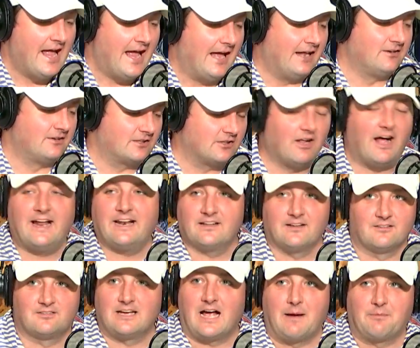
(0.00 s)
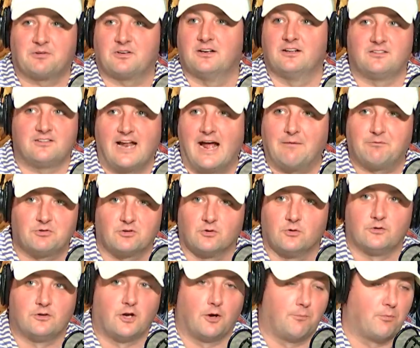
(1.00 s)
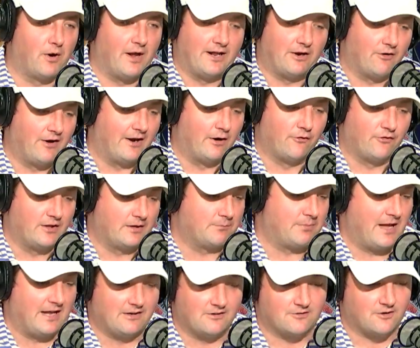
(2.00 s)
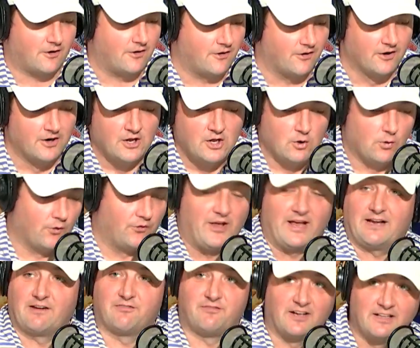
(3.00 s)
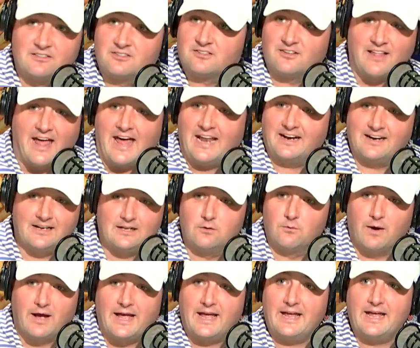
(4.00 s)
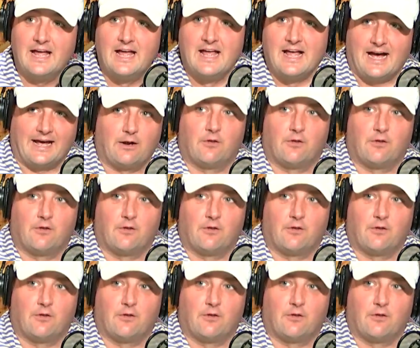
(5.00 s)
And declining this option is an absolute no-brainer. I don't think Payton Turner will take offense to that in any way.